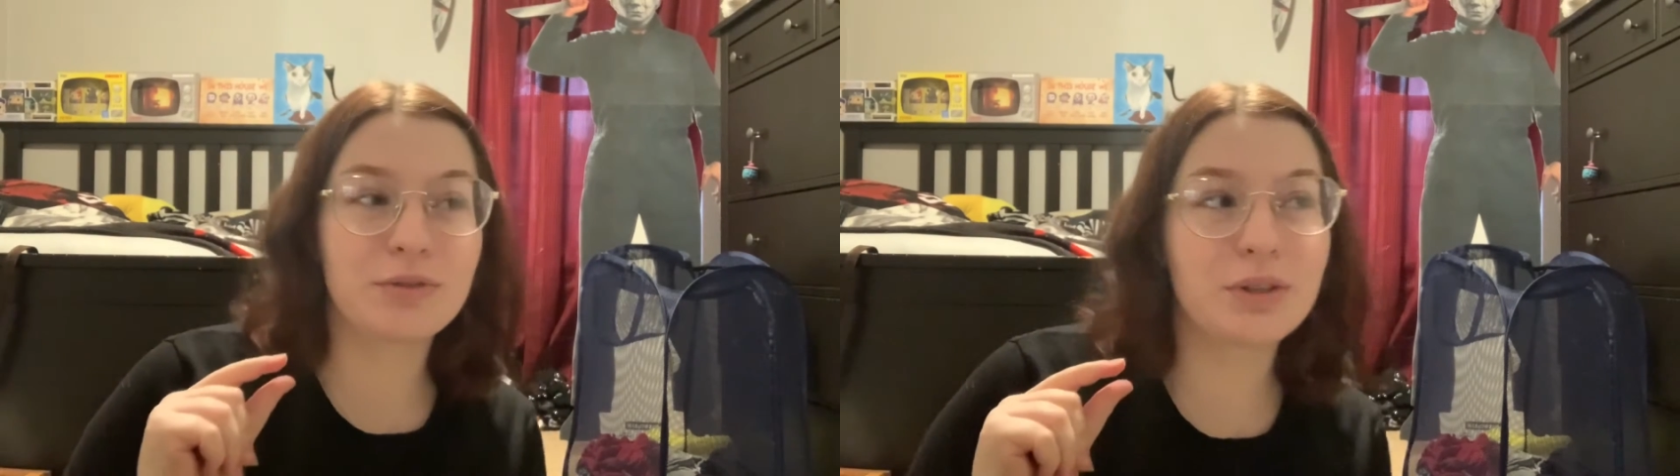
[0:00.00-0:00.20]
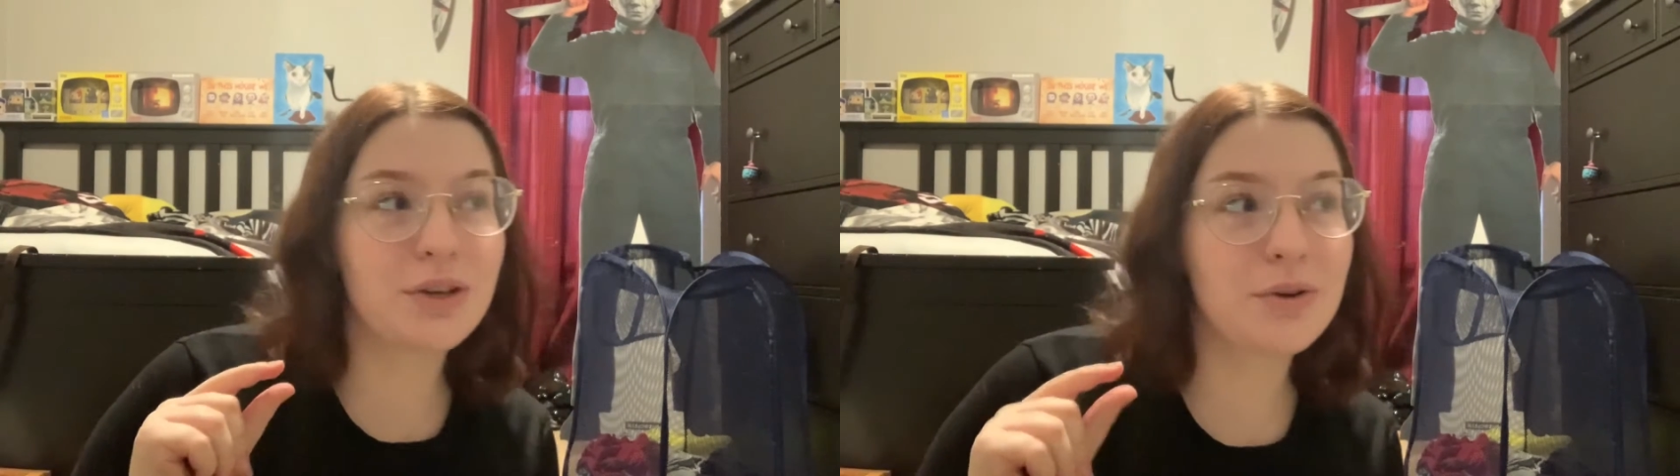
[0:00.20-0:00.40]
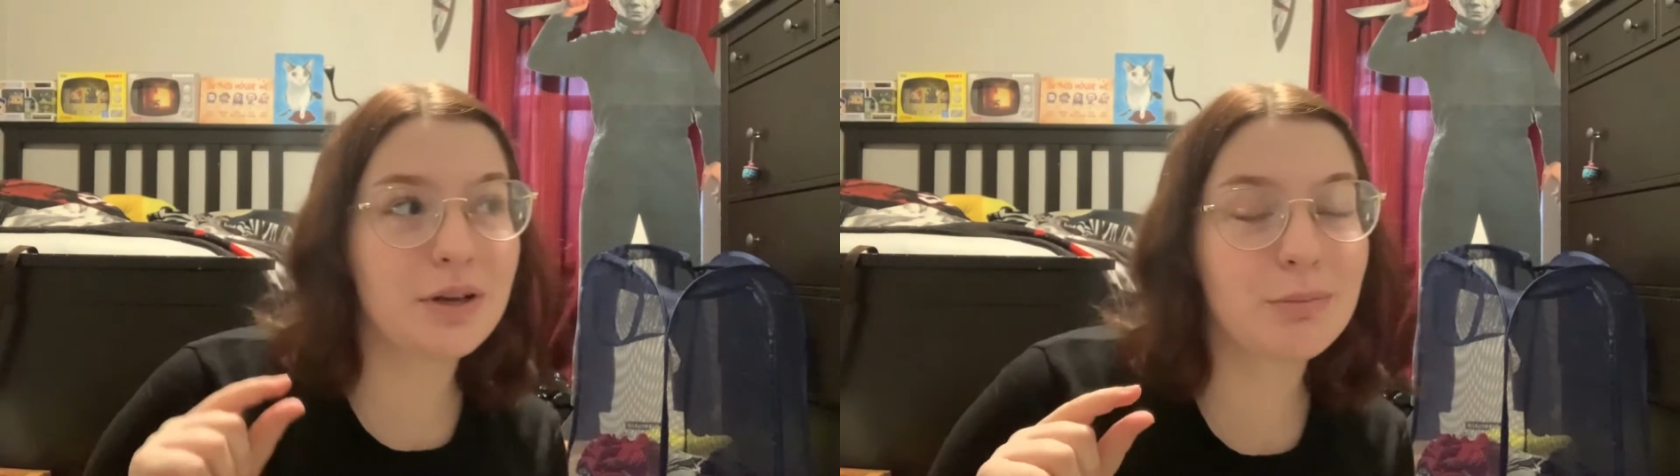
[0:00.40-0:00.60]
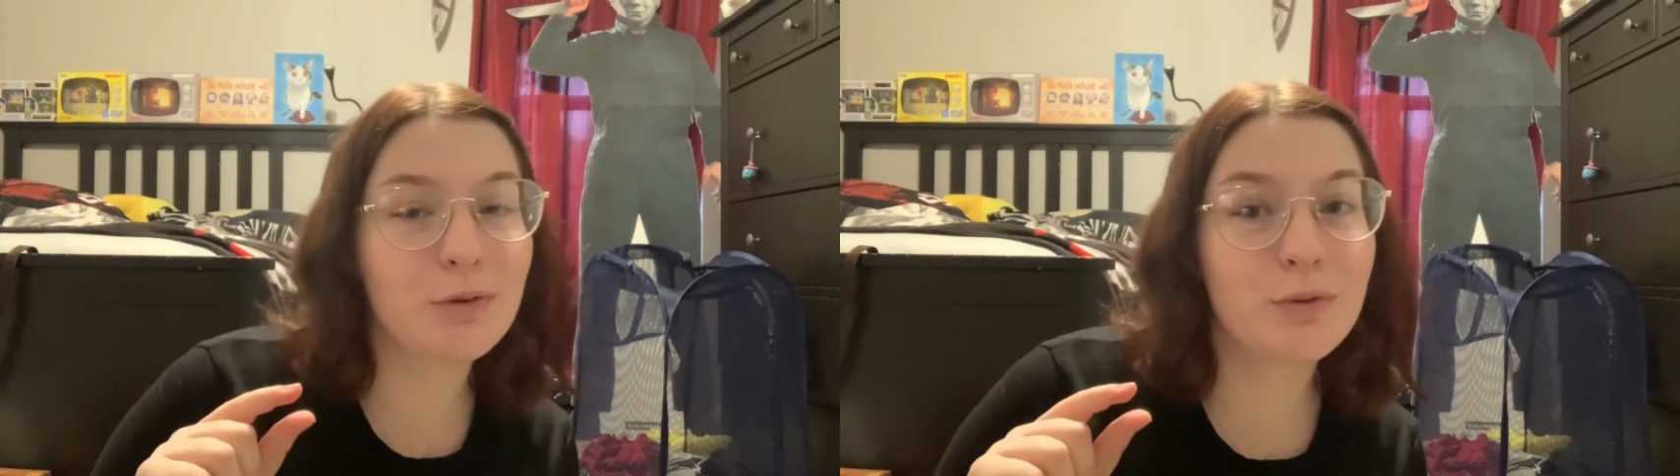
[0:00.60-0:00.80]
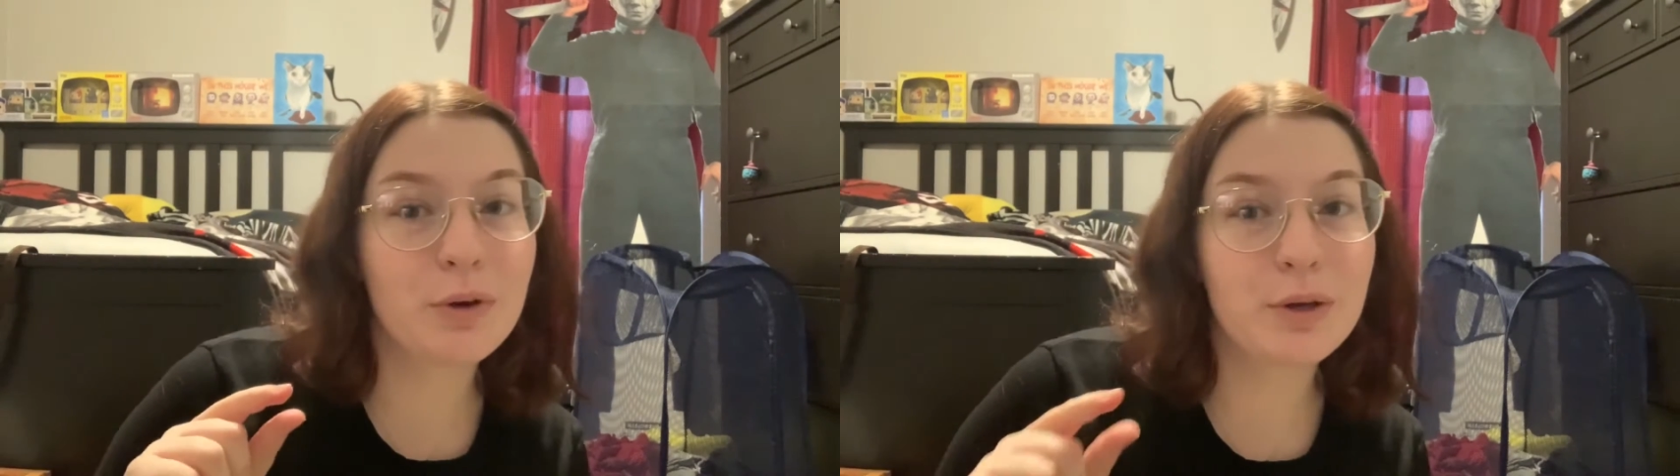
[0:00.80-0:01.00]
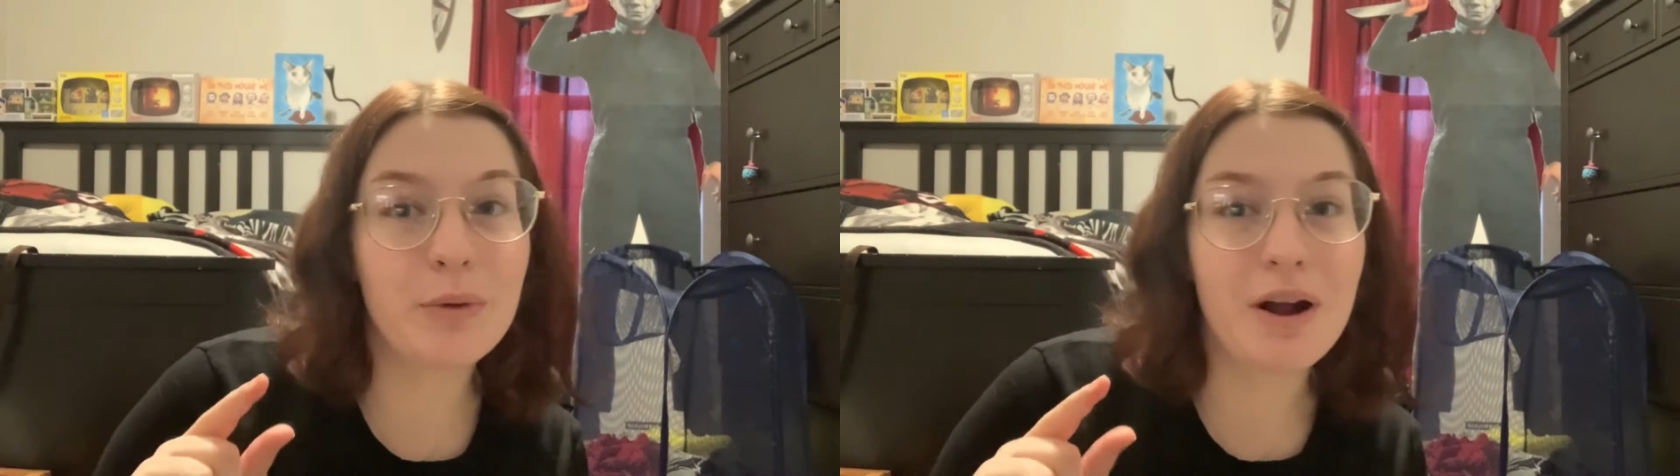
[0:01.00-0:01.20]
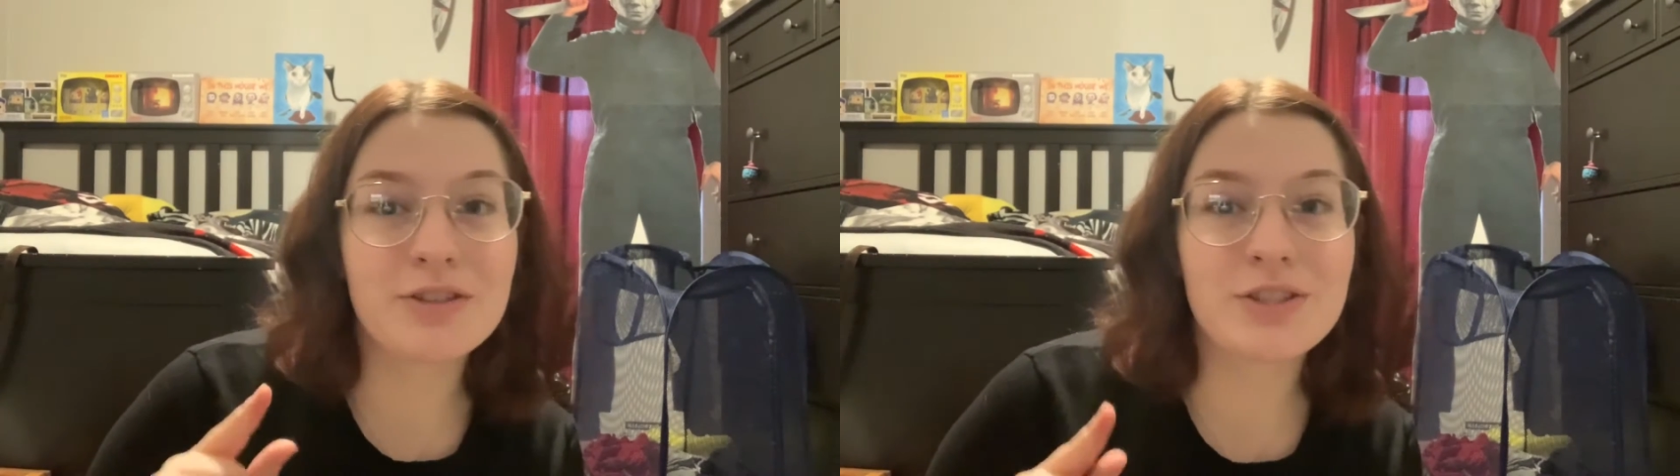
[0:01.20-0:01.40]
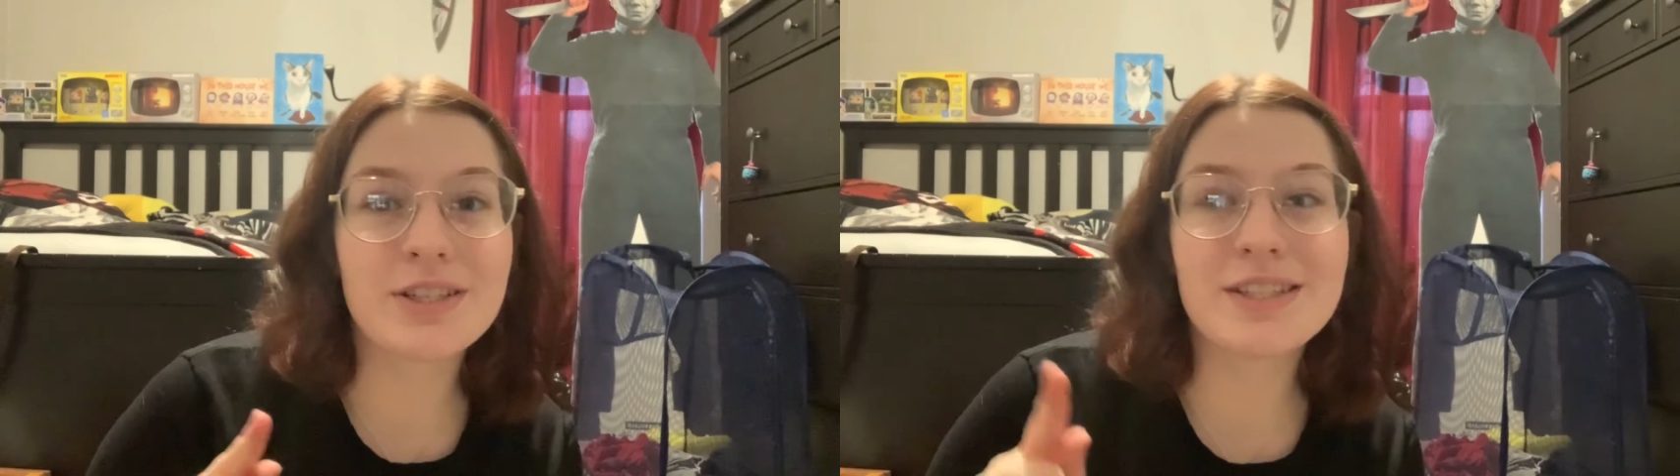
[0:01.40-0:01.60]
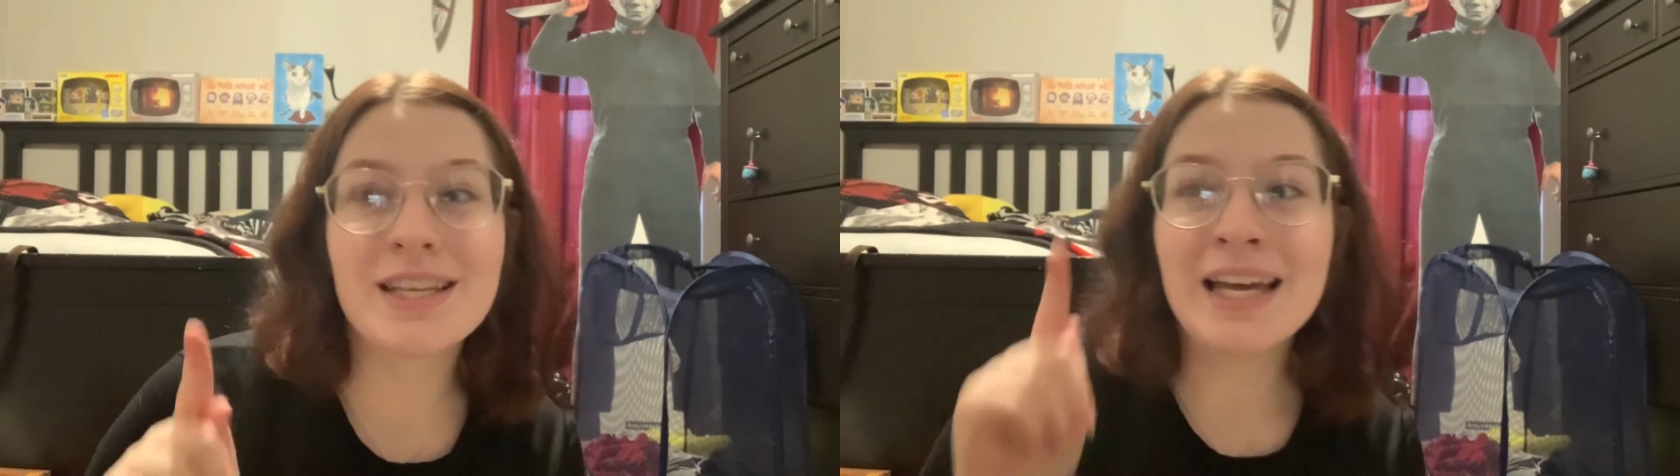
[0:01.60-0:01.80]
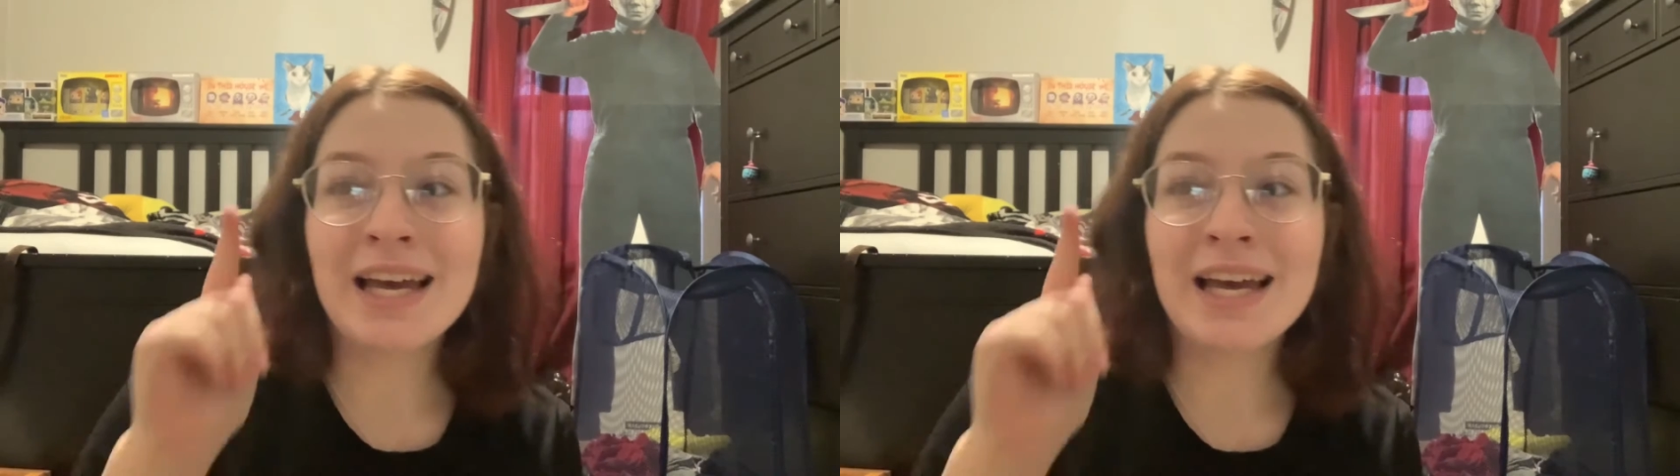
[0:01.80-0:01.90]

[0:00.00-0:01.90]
really quick before you watch this.